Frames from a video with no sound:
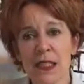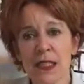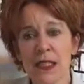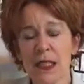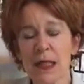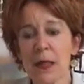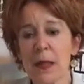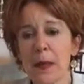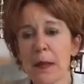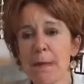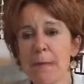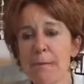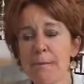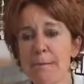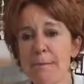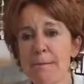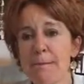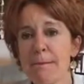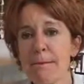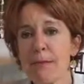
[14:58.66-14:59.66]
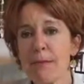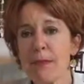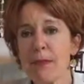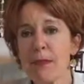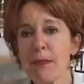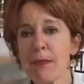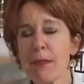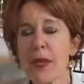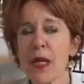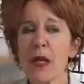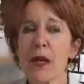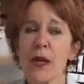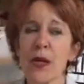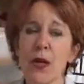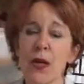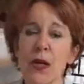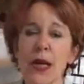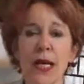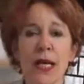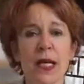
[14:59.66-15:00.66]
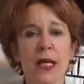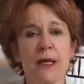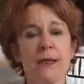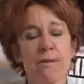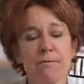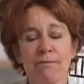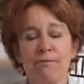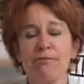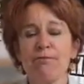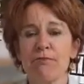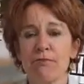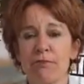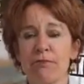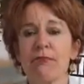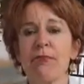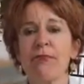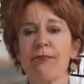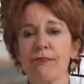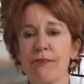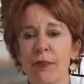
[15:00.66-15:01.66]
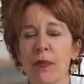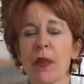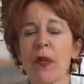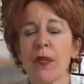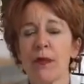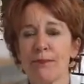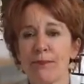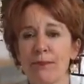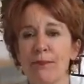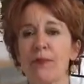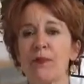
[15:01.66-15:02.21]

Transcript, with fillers: fair commission. Oh. Um, you know, she said margins